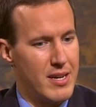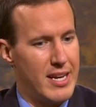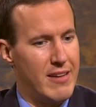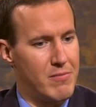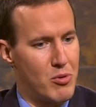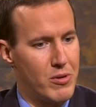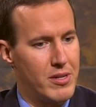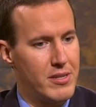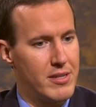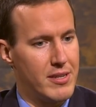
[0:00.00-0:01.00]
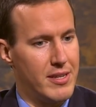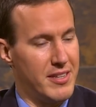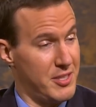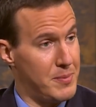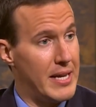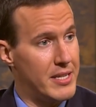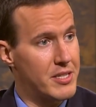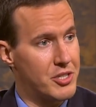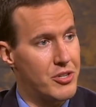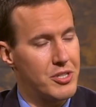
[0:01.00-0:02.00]
I have more in, in
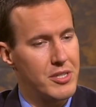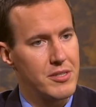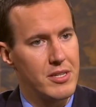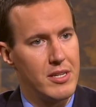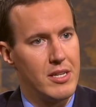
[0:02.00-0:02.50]
Hispanic churches.